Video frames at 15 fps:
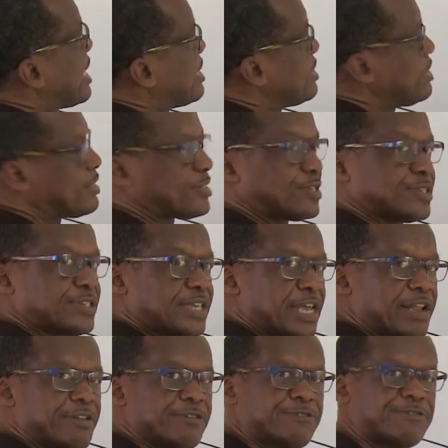by
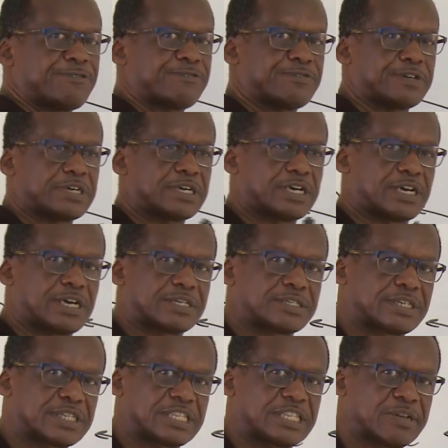itself a
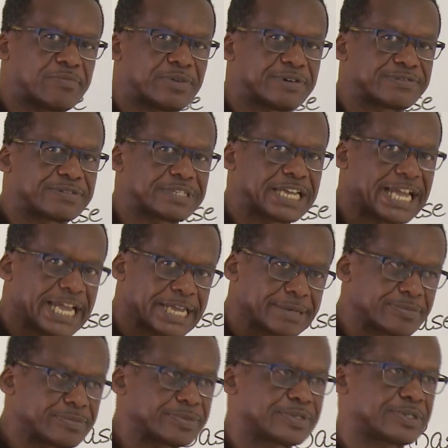certain number of
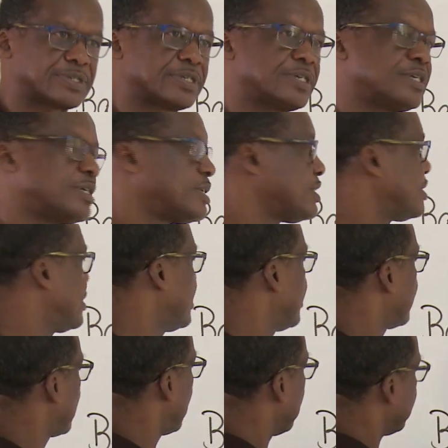times
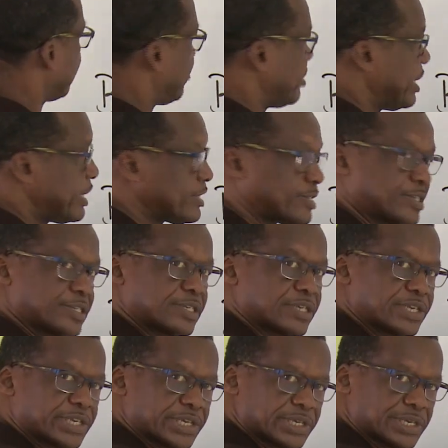is called the
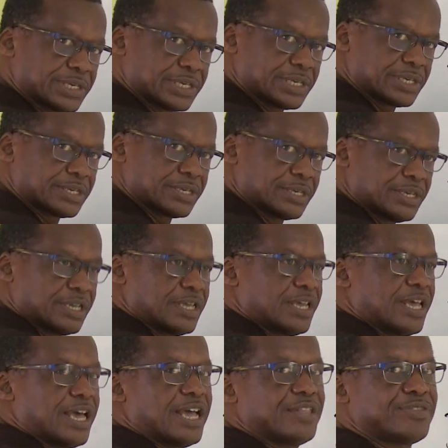base.
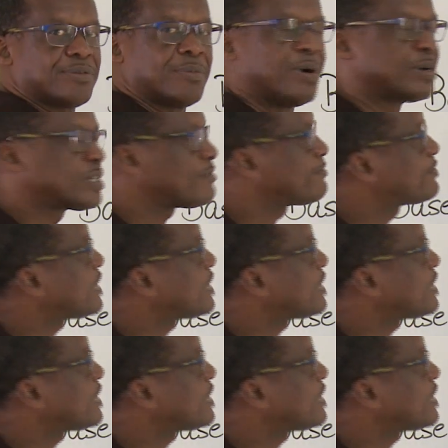And the amount